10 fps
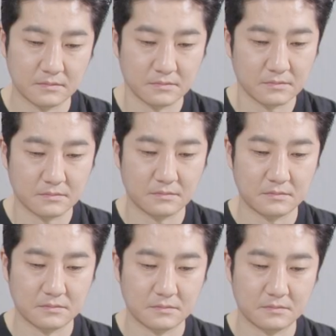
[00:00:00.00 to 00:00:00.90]

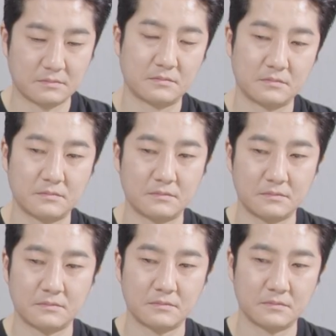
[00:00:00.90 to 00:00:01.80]

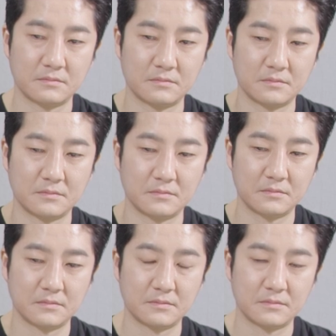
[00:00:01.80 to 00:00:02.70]

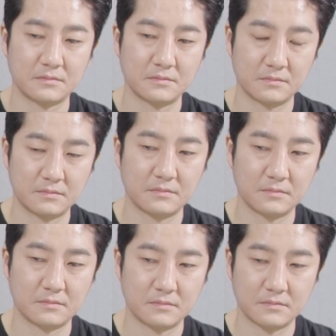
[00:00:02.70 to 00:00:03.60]

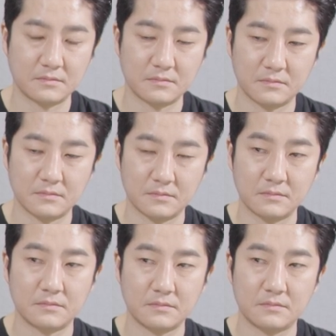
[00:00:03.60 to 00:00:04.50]

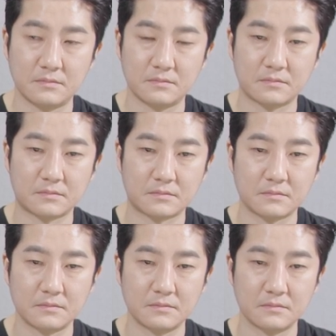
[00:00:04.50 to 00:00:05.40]

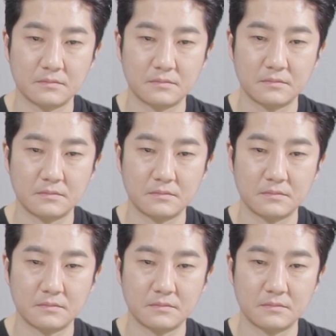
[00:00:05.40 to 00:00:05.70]
(not speaking)